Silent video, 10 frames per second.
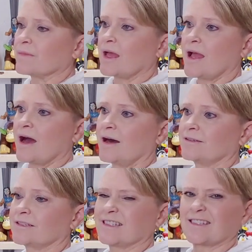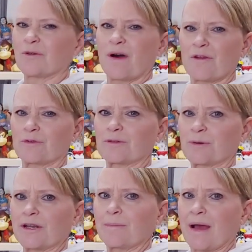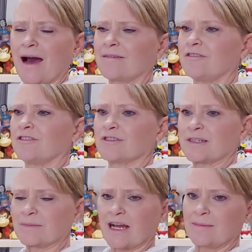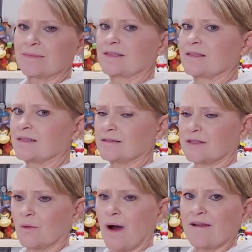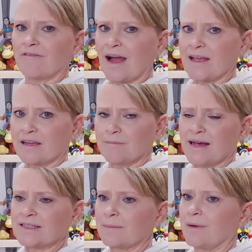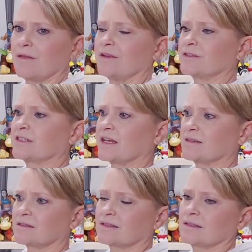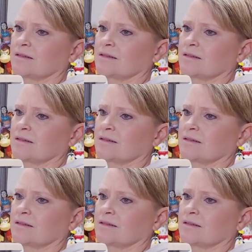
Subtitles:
And because the weather was pretty bad, and sometimes the Wi-Fi can mess up on those things.